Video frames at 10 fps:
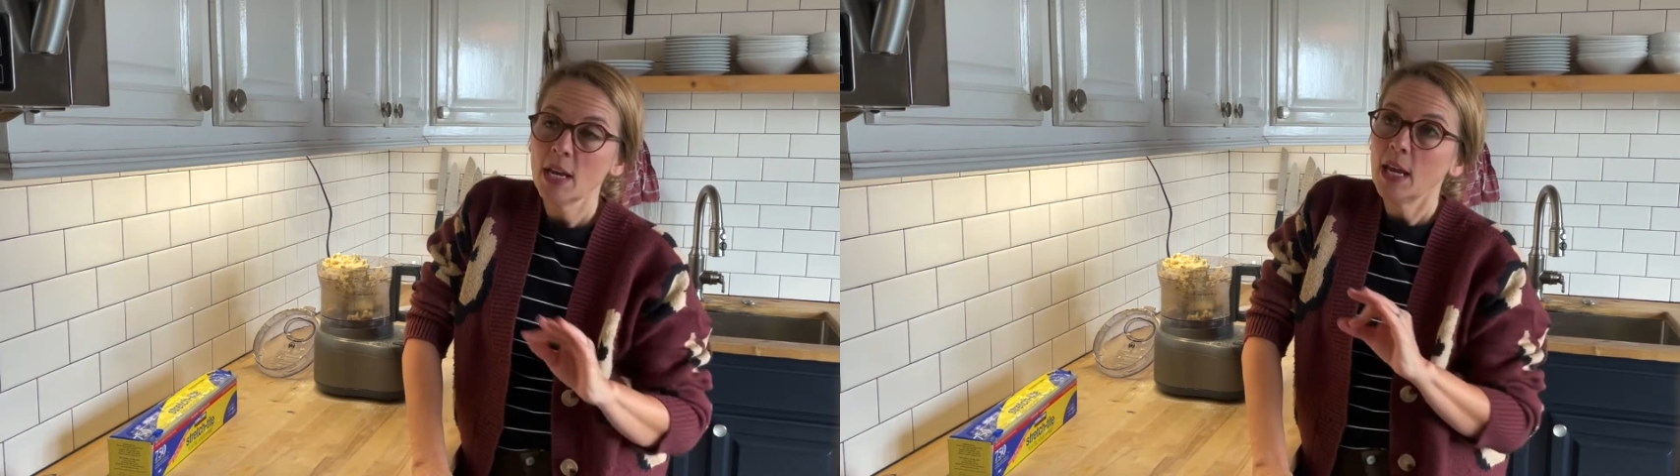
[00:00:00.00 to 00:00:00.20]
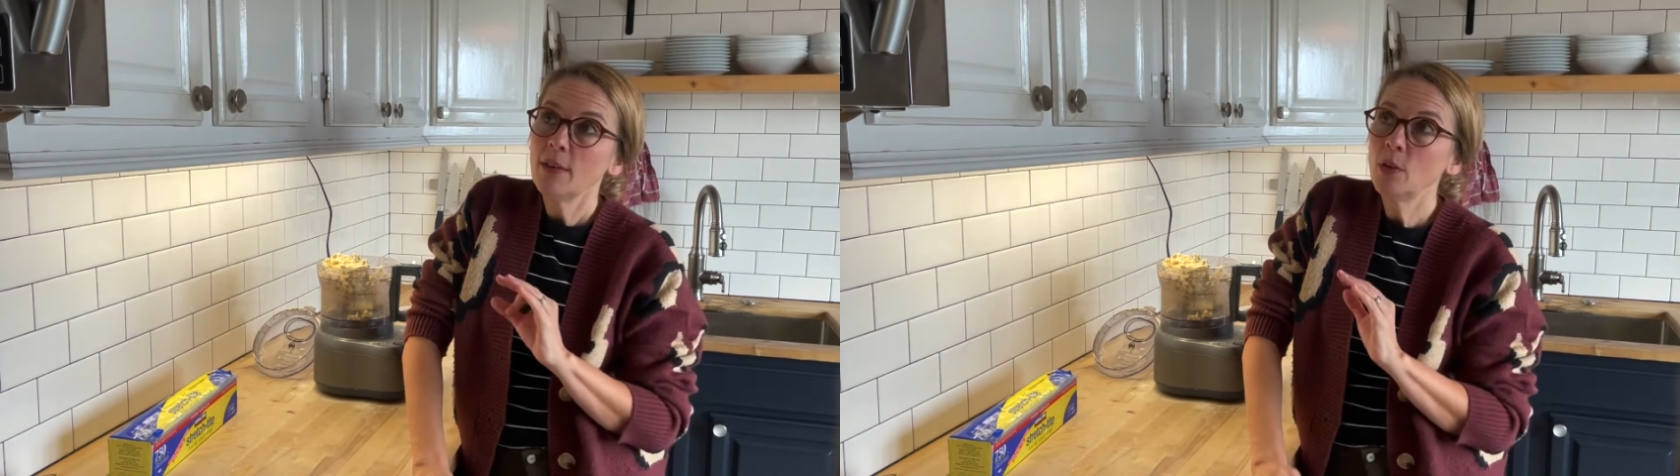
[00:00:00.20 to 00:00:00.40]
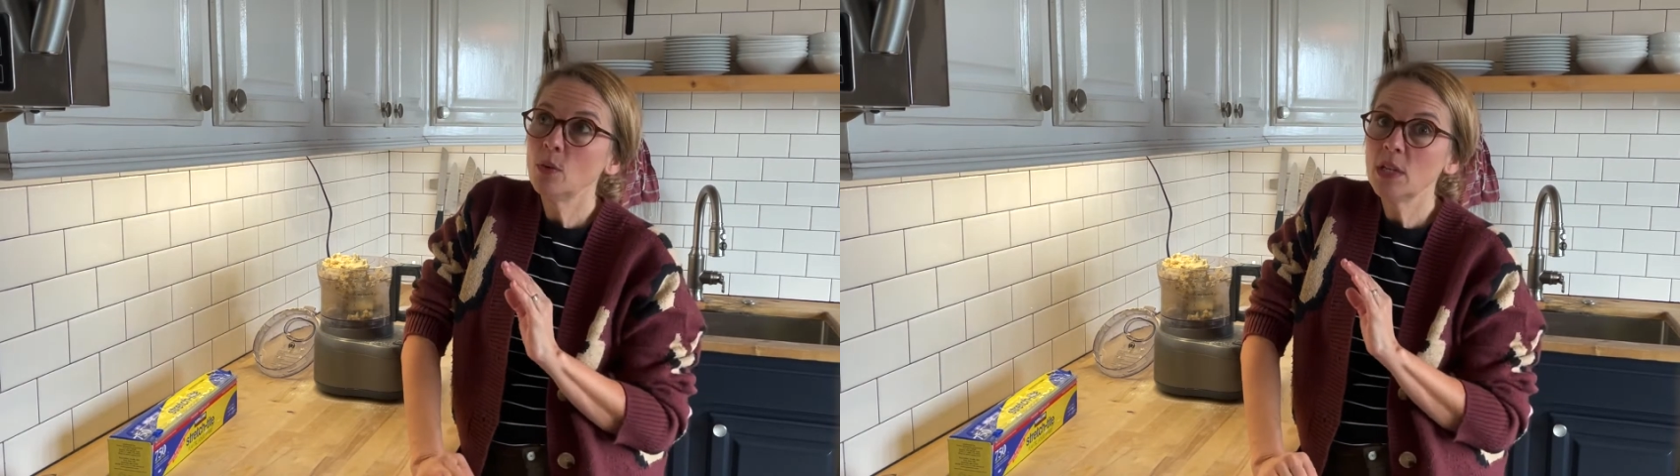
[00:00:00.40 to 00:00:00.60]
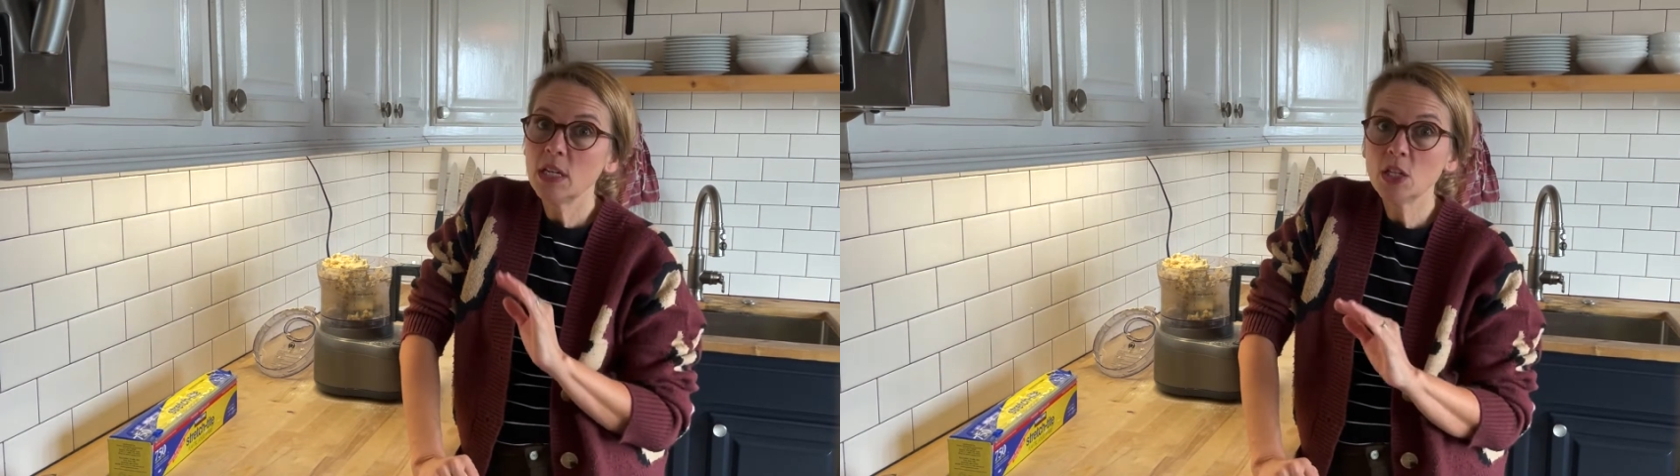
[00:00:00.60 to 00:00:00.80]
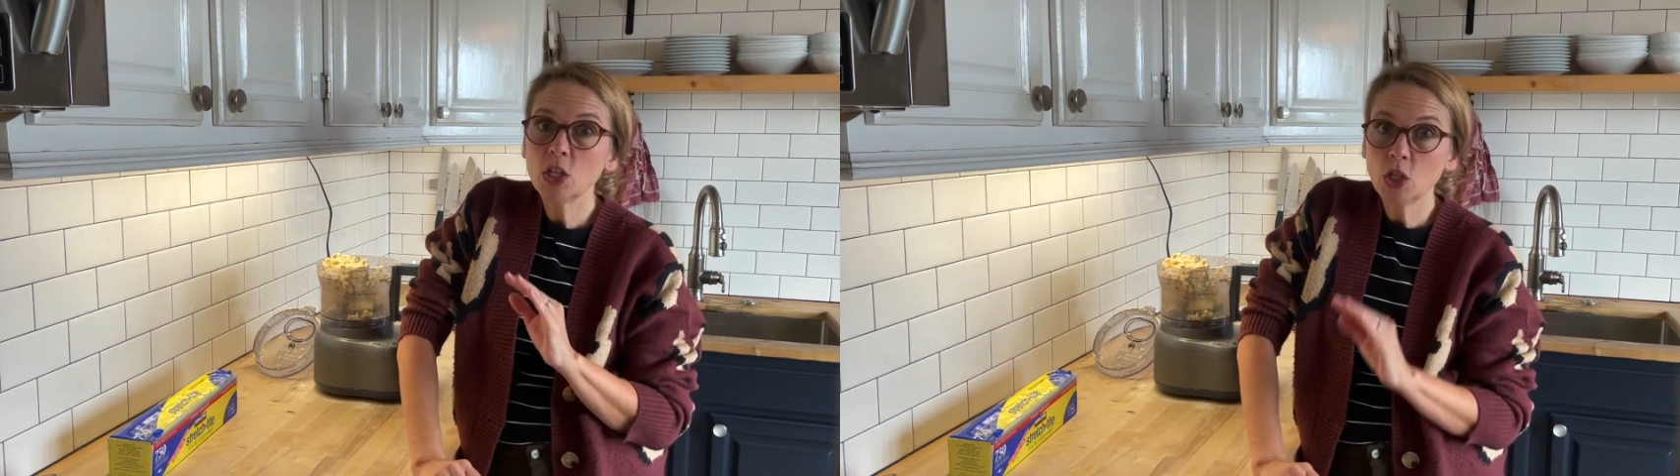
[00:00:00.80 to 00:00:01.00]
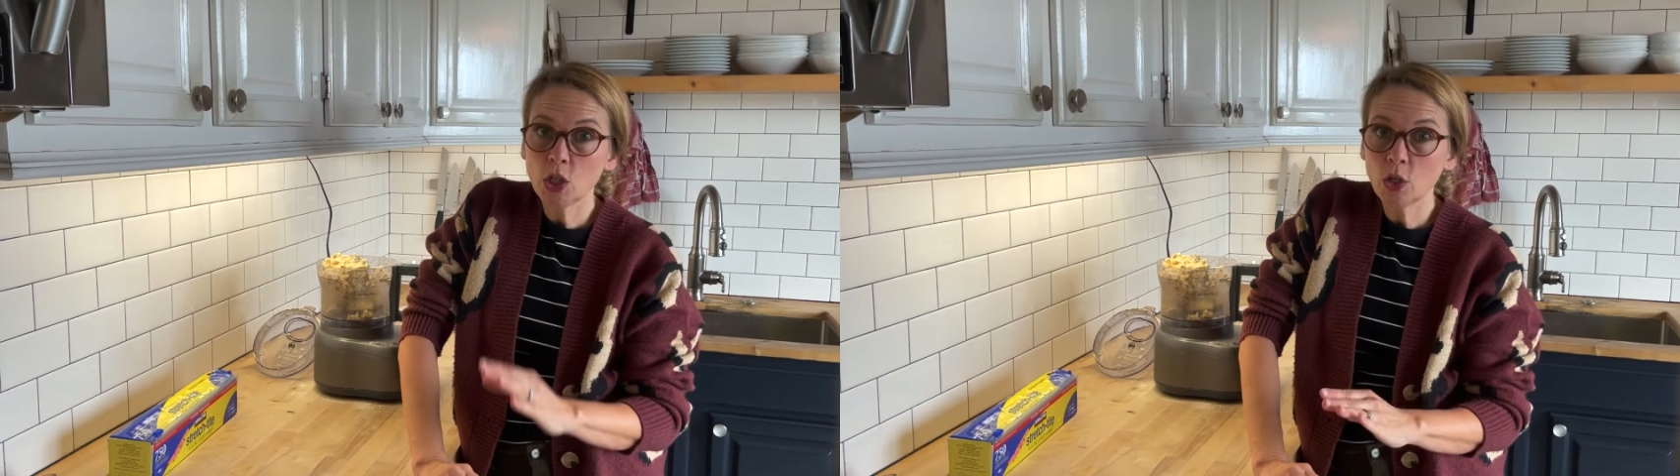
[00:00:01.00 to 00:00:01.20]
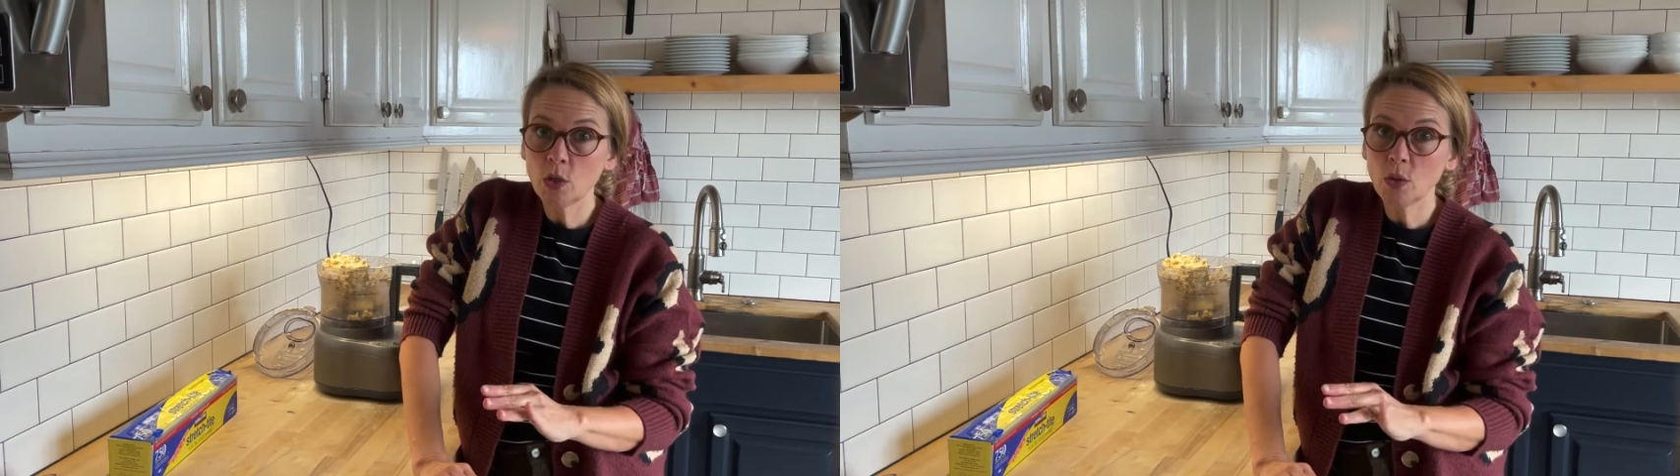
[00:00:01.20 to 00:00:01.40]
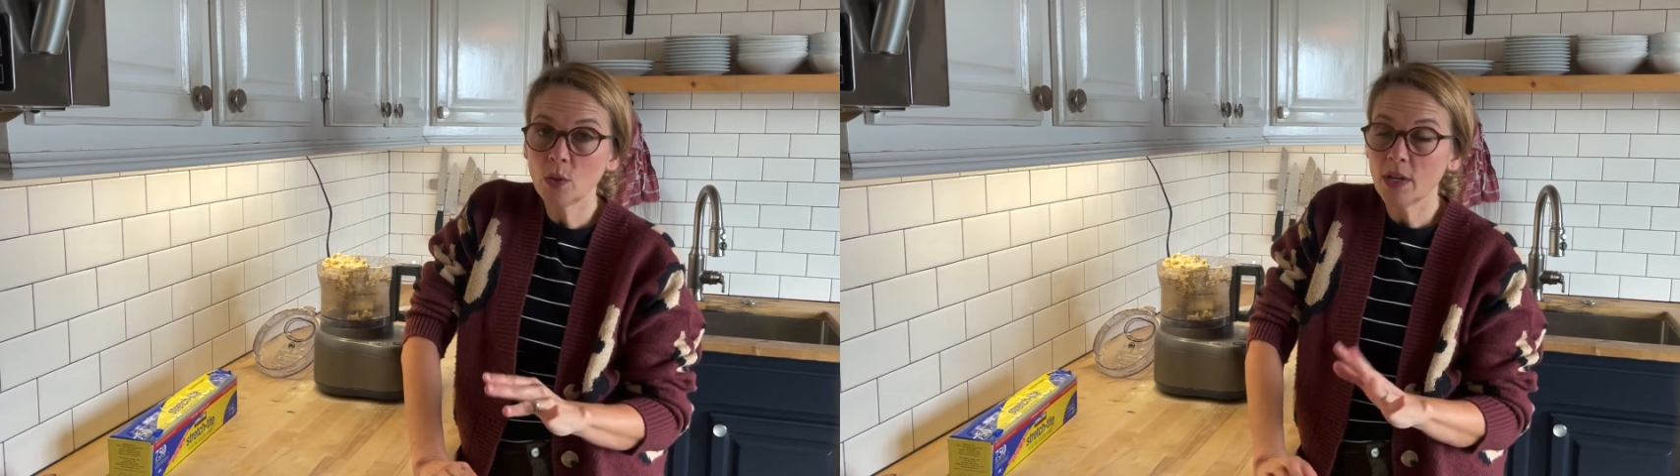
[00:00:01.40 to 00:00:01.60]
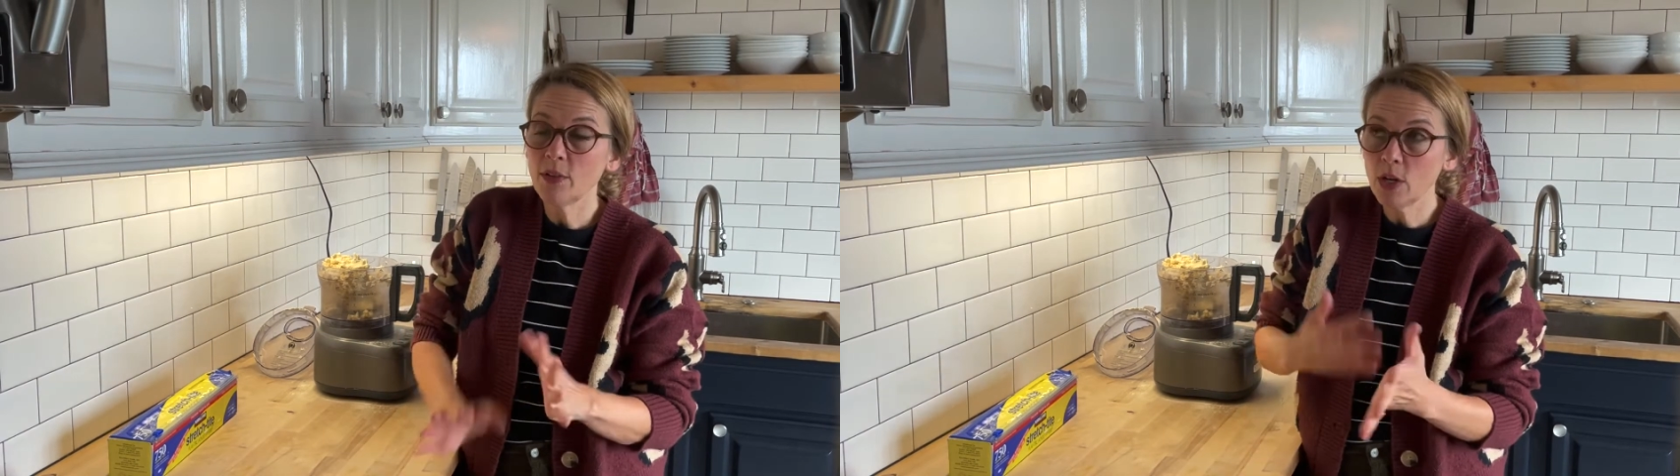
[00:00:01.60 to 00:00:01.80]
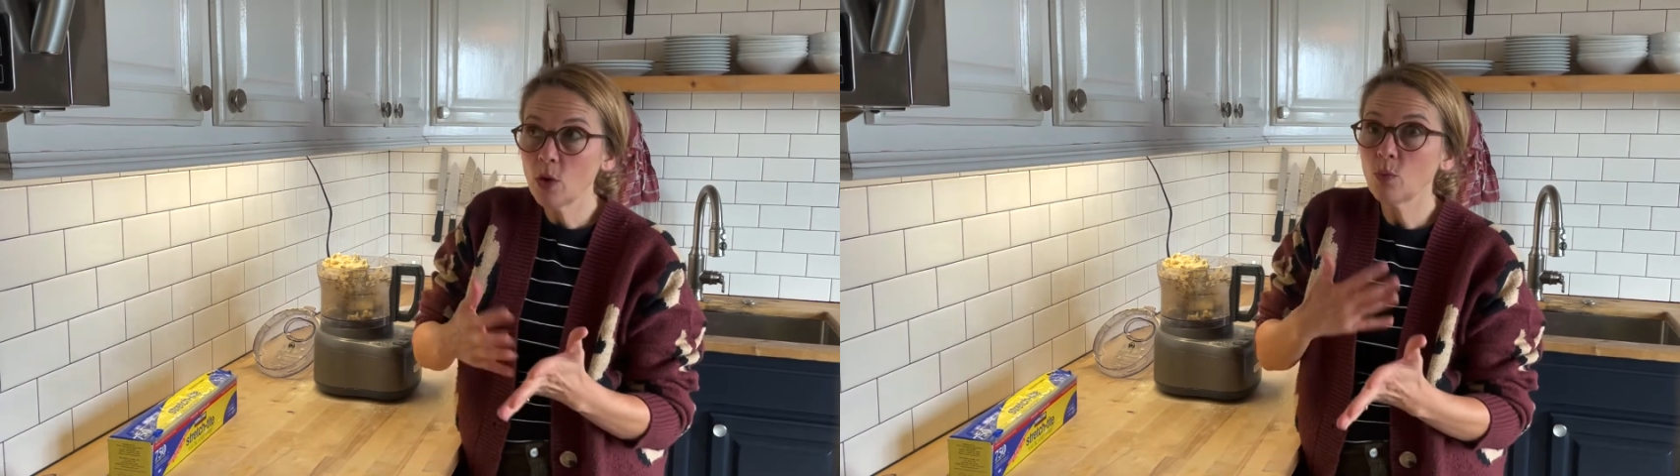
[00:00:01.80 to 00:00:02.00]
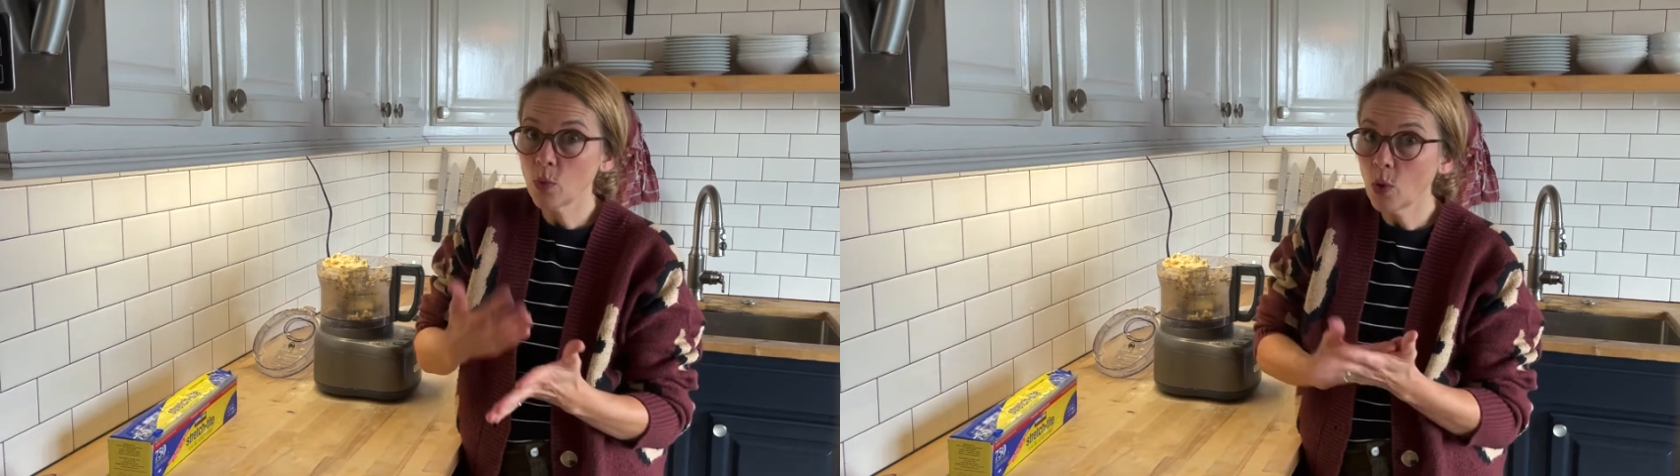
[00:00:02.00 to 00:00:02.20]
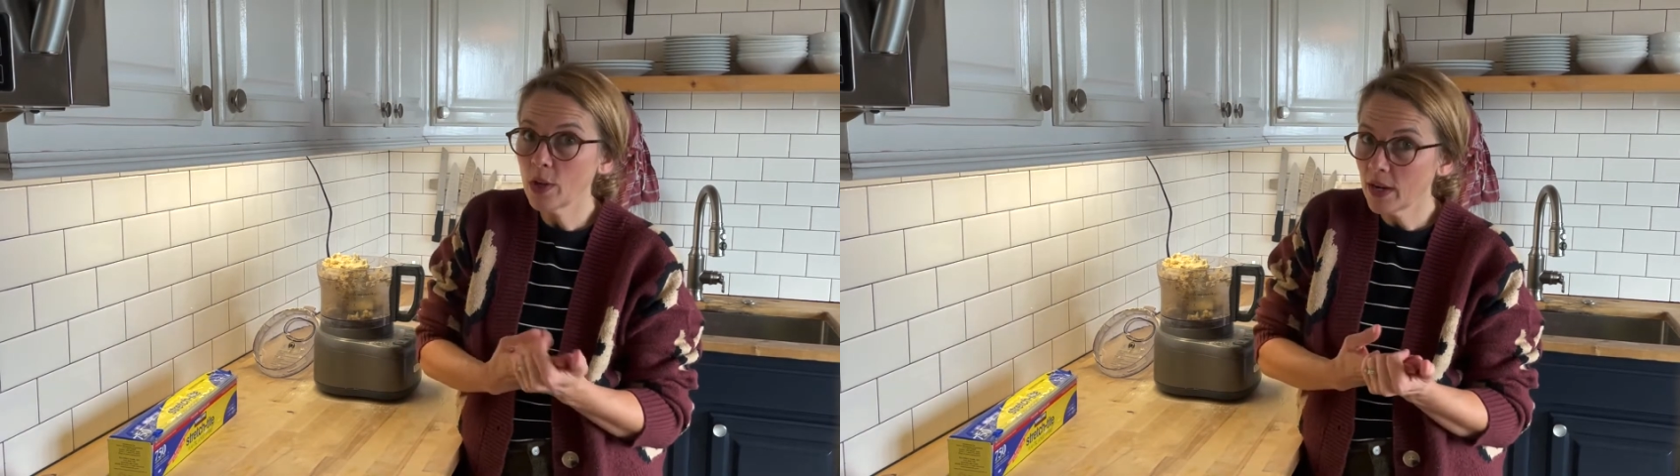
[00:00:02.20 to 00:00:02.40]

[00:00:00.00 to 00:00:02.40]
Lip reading: If you need to roll it